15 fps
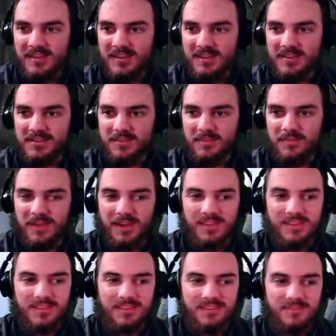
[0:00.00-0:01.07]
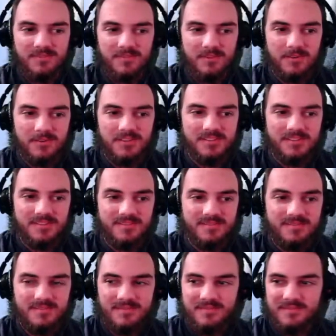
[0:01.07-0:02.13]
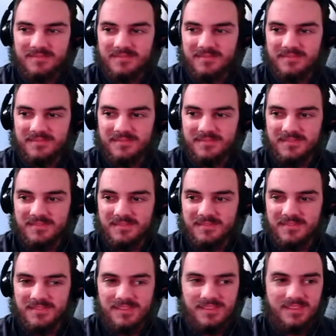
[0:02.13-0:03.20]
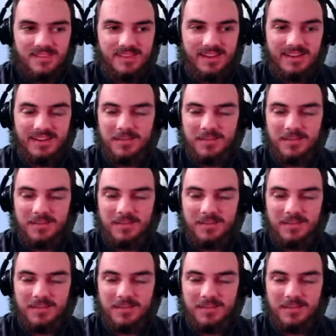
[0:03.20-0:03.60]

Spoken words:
Don't mind the floating lightning